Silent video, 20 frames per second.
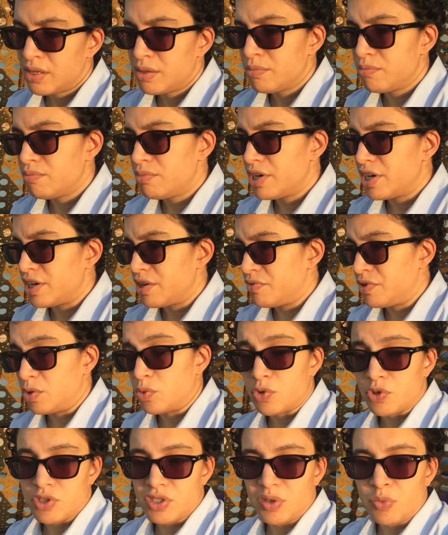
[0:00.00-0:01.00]
But if it
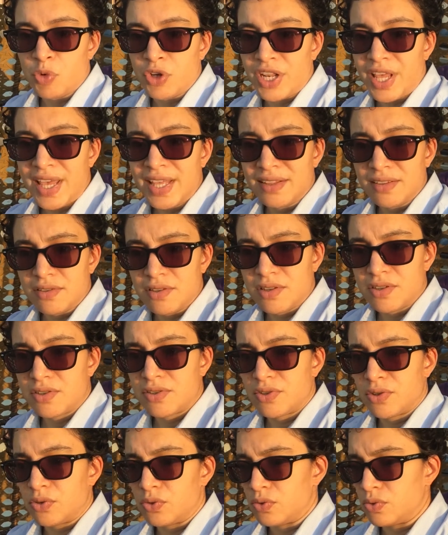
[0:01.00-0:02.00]
were someone
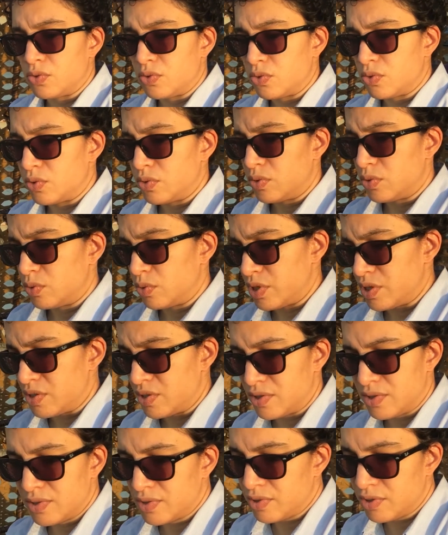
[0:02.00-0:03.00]
else who
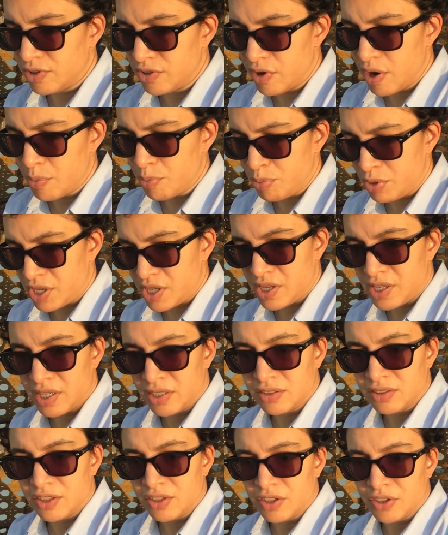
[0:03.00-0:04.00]
is grumpy
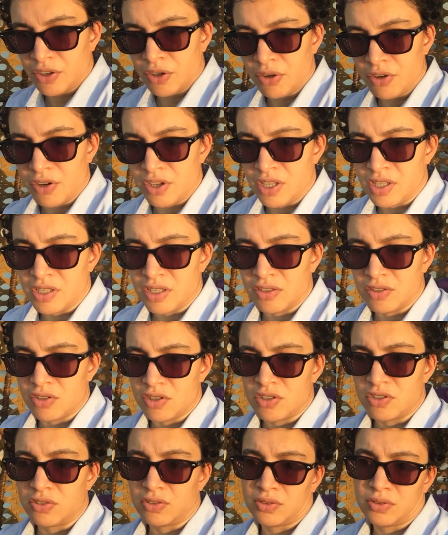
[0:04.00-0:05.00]
and in a hurry and
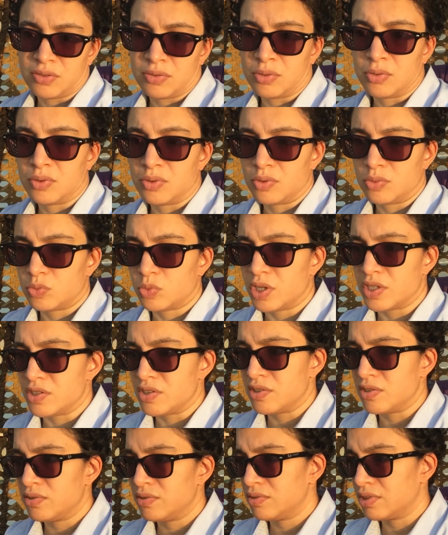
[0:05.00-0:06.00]
just
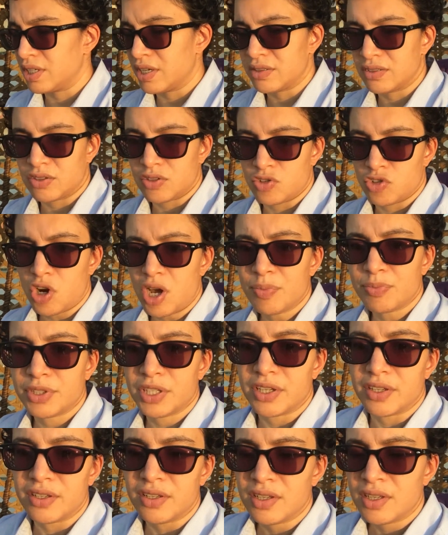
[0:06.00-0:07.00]
wants to get their job
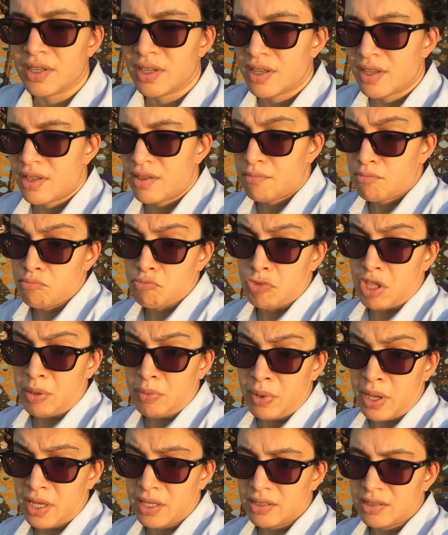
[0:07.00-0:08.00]
done, they
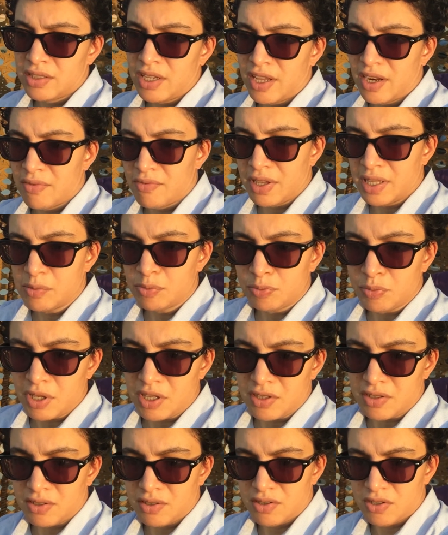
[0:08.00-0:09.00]
might not have helped
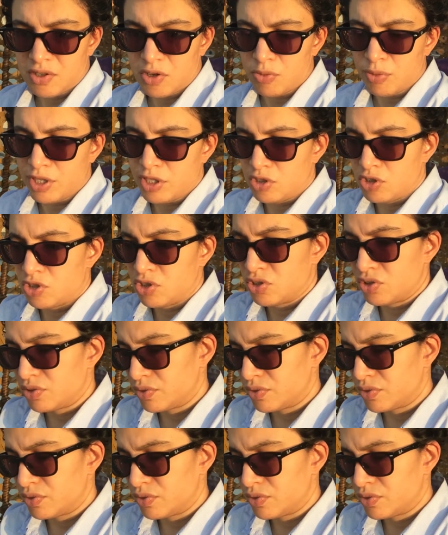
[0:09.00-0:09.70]
me so much.